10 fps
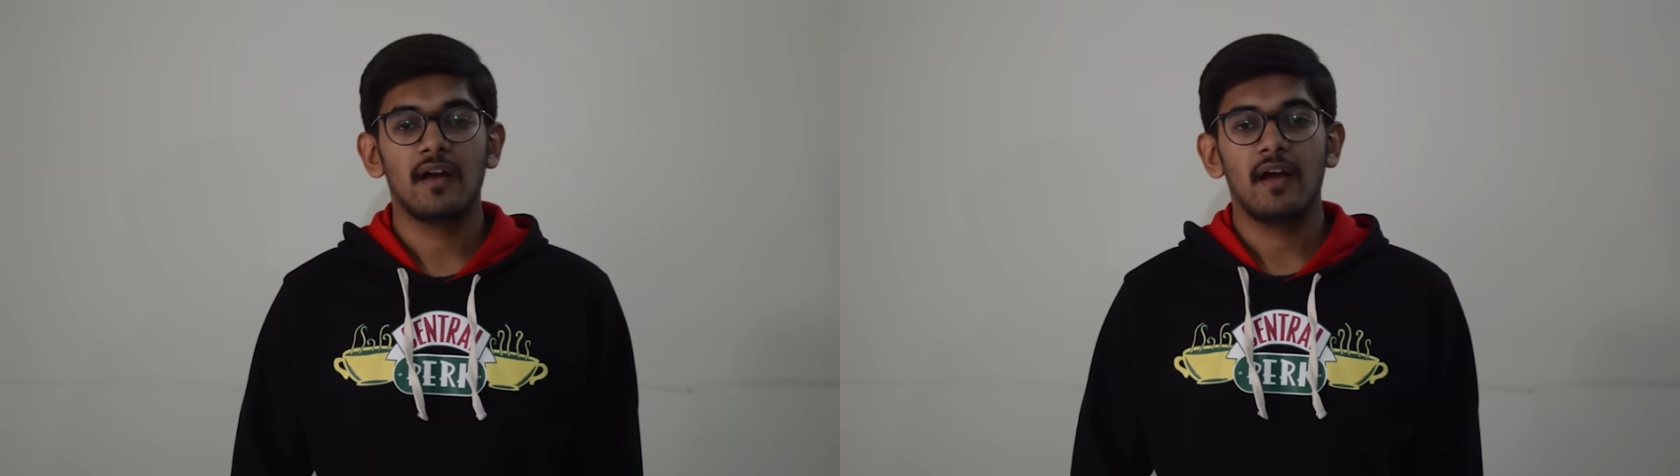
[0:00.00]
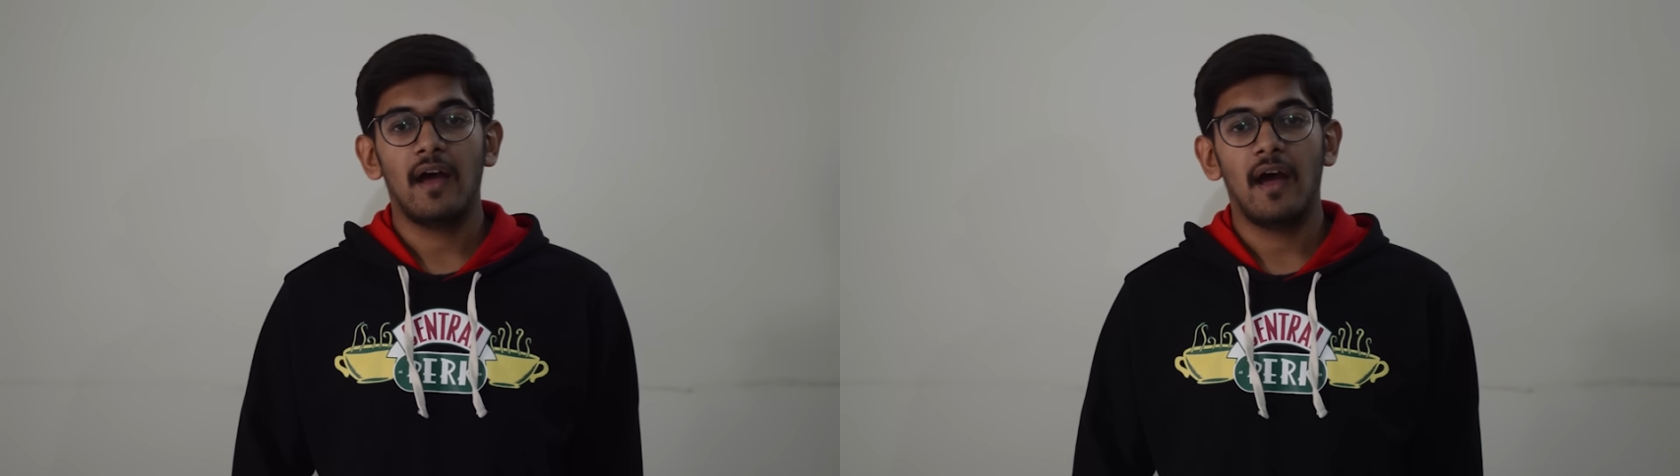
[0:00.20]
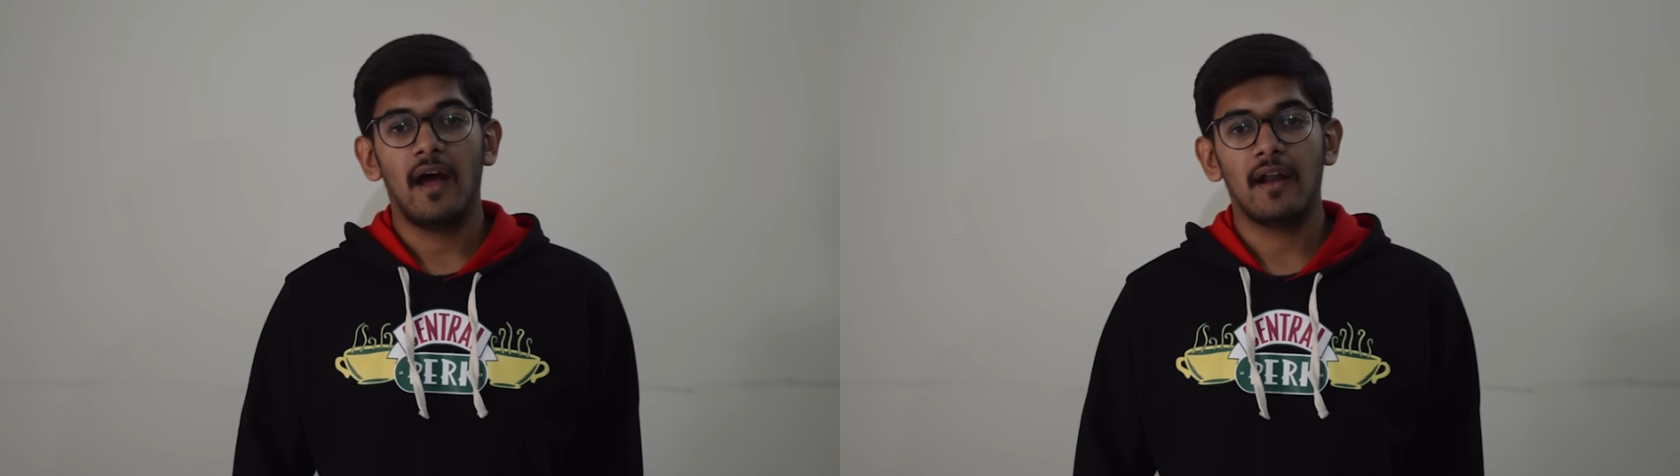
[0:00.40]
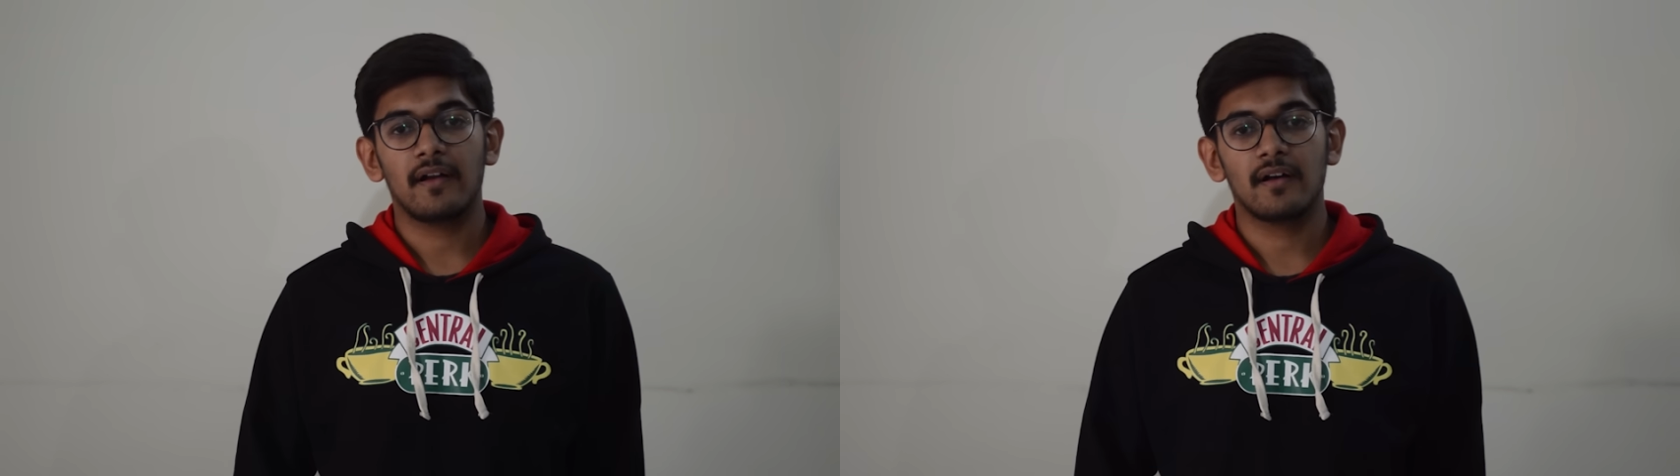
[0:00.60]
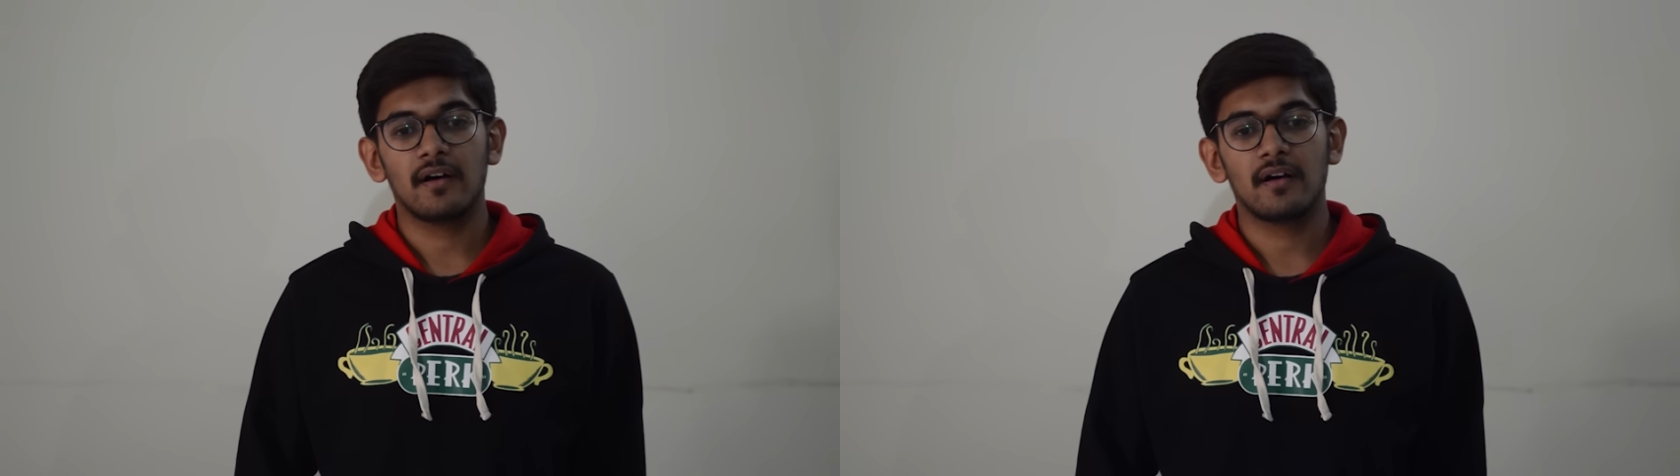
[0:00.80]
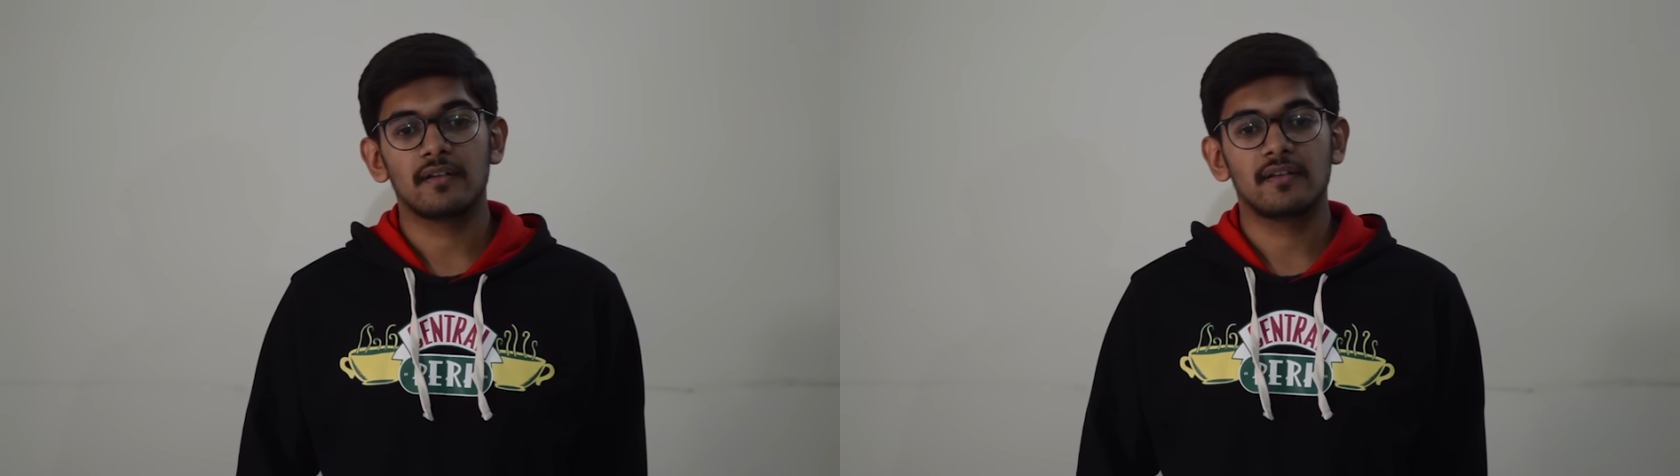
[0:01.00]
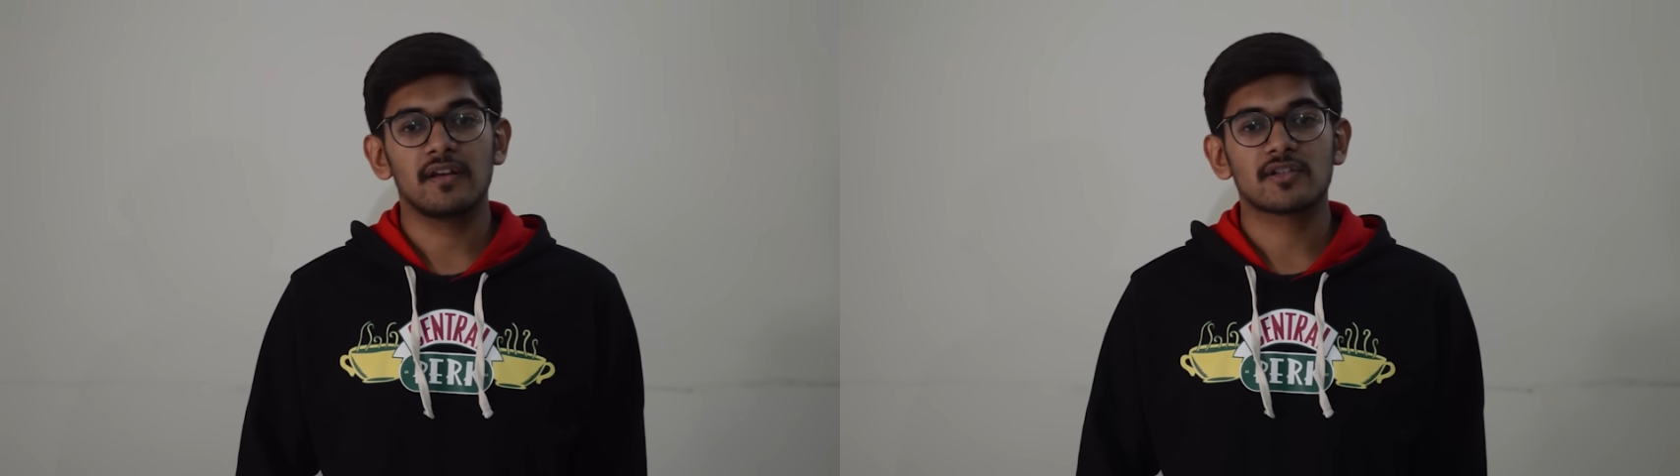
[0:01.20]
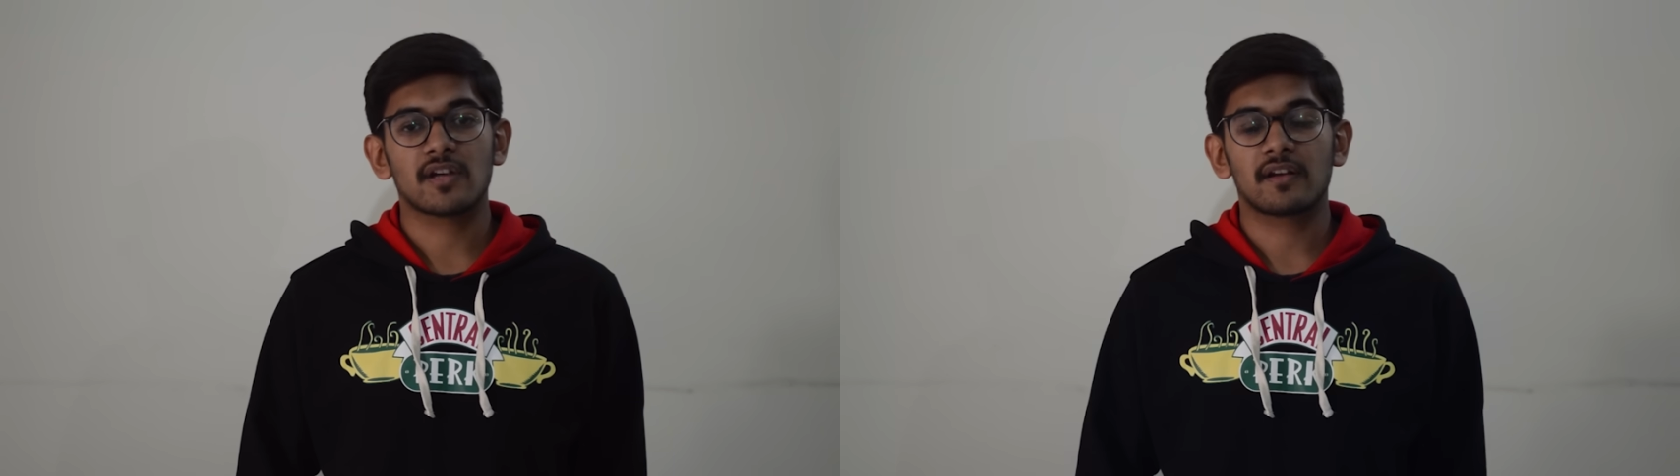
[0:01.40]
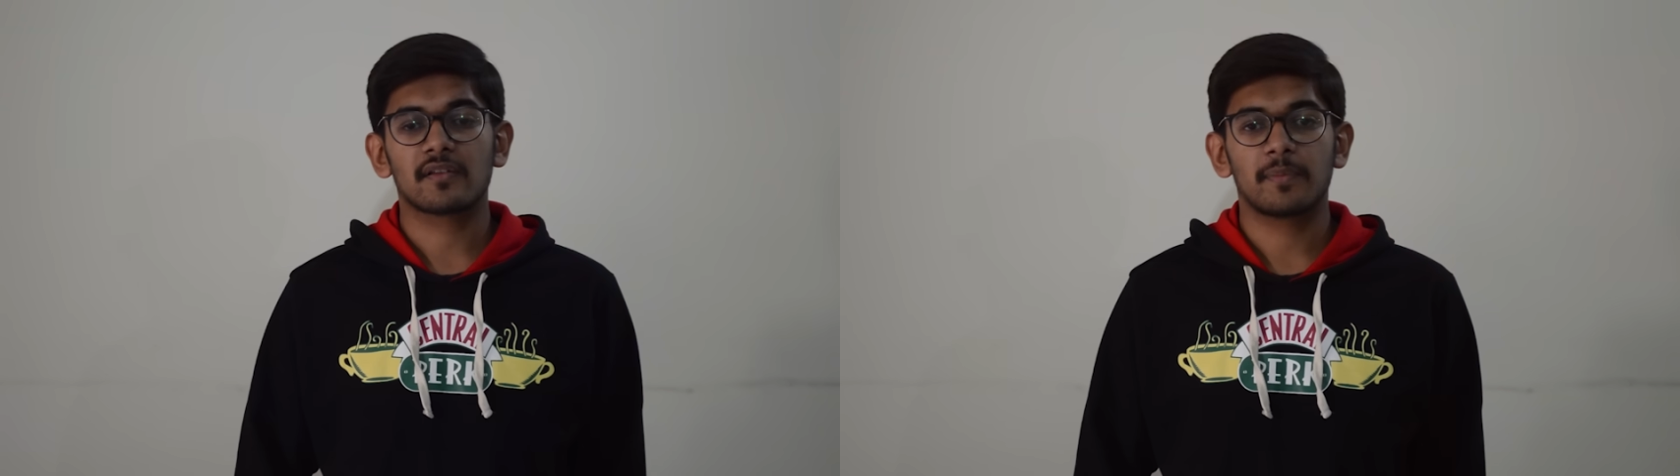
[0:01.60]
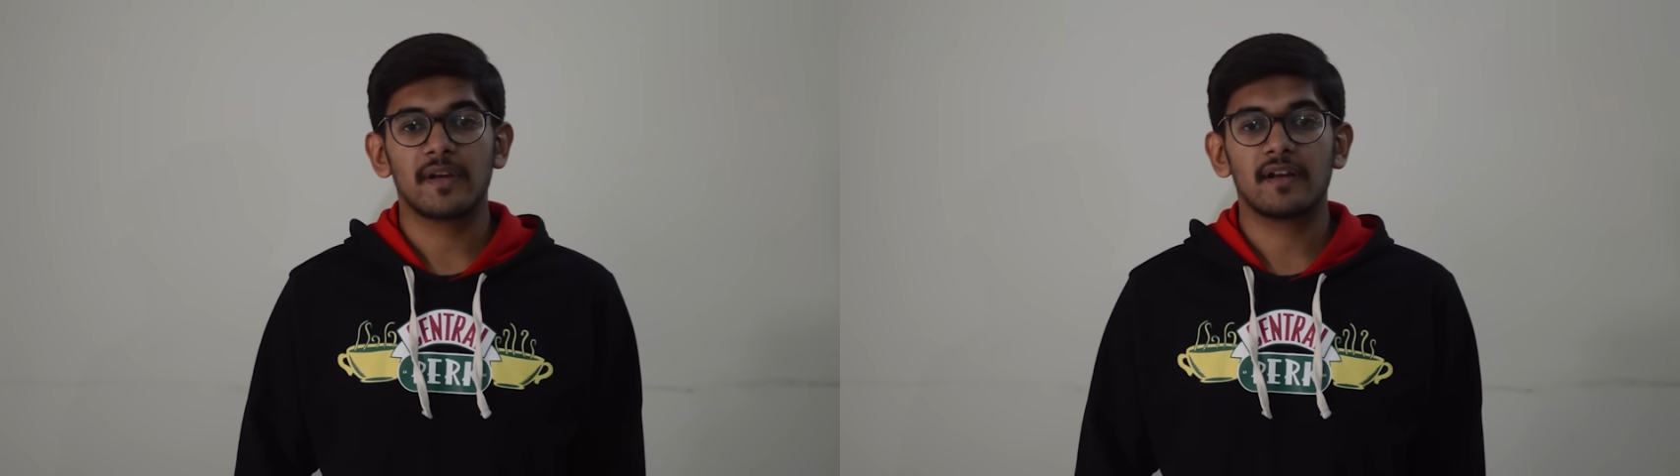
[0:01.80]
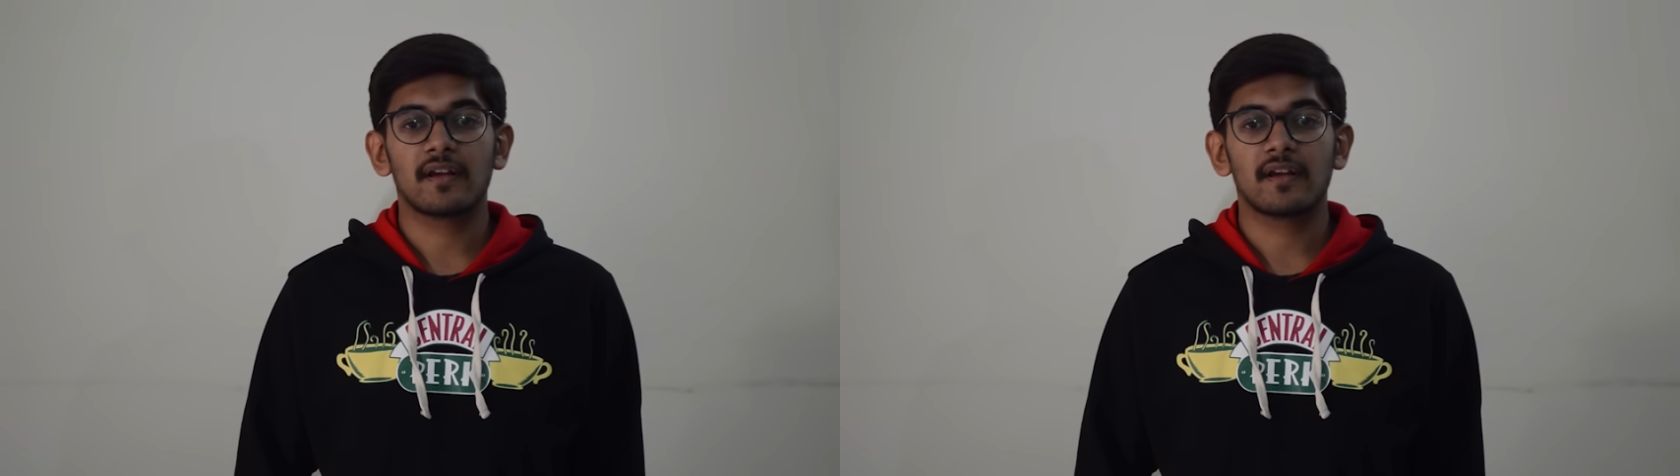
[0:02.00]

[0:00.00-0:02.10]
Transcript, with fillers: and uh, the shutter speed